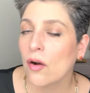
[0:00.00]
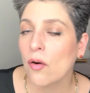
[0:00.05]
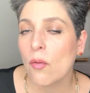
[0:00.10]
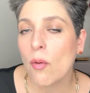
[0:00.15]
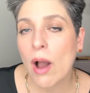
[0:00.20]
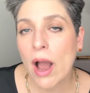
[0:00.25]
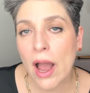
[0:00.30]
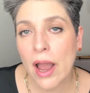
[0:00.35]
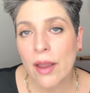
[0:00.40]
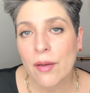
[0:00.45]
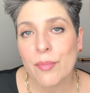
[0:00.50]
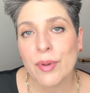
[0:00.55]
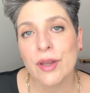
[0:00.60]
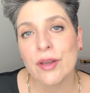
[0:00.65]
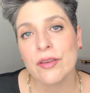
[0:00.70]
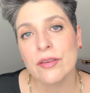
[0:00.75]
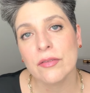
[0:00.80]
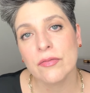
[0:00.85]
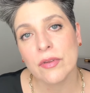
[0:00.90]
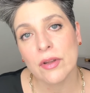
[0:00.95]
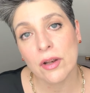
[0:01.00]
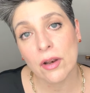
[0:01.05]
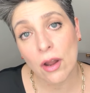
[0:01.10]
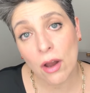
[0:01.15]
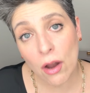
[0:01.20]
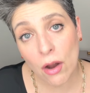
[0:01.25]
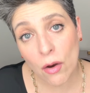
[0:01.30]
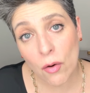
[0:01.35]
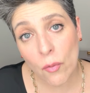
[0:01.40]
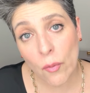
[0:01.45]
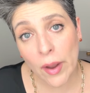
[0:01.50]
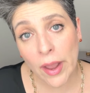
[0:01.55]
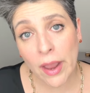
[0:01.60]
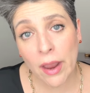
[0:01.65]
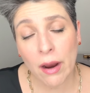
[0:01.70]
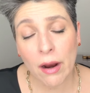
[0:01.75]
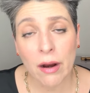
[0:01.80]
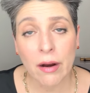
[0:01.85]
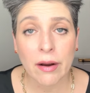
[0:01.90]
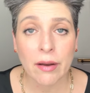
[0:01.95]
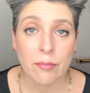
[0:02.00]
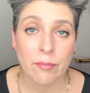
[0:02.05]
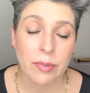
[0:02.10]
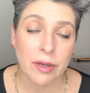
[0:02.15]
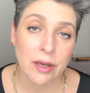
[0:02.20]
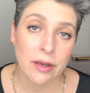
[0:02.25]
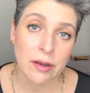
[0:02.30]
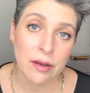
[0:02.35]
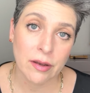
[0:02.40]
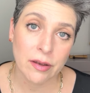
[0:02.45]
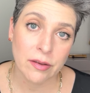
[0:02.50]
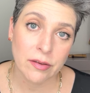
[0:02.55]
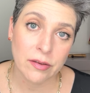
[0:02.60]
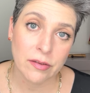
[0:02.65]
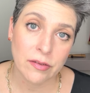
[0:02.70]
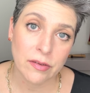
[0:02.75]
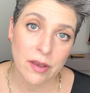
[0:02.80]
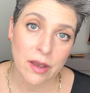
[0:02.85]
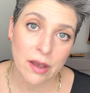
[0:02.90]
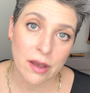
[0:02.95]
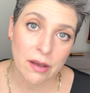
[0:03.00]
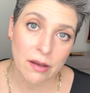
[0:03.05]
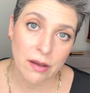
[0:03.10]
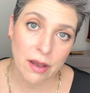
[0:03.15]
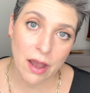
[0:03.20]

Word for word: Why? Because of the long wear and because uh,